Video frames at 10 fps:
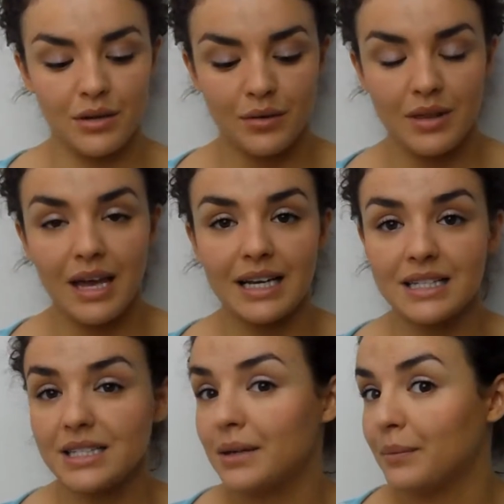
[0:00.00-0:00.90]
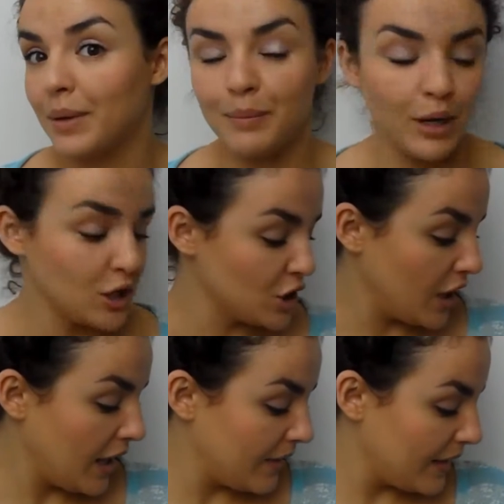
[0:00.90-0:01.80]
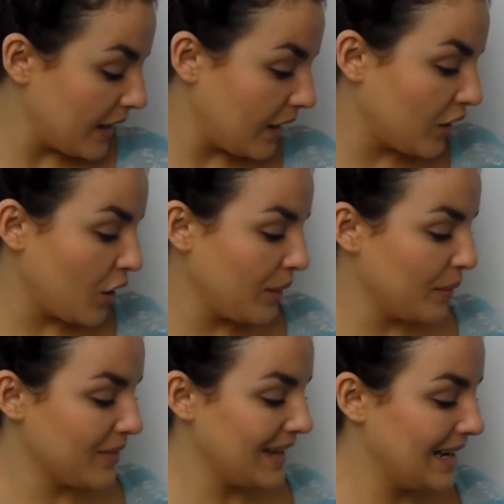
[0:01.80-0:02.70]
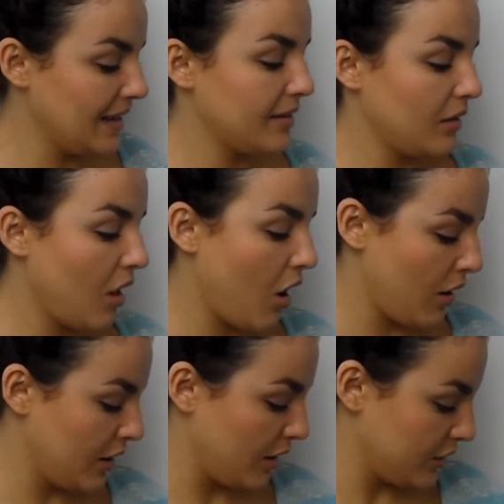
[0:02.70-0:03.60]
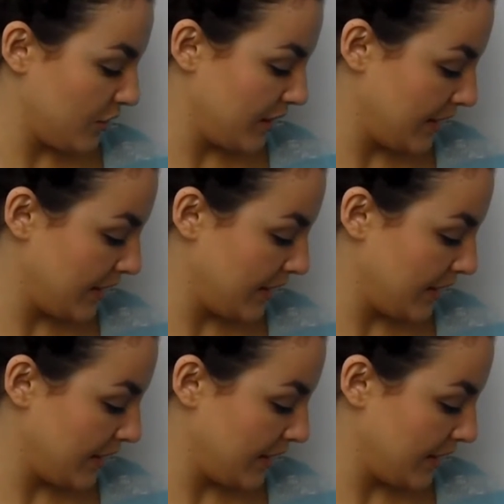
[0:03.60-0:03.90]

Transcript: So that's my blusher, and then I'll go in with a little highlighter.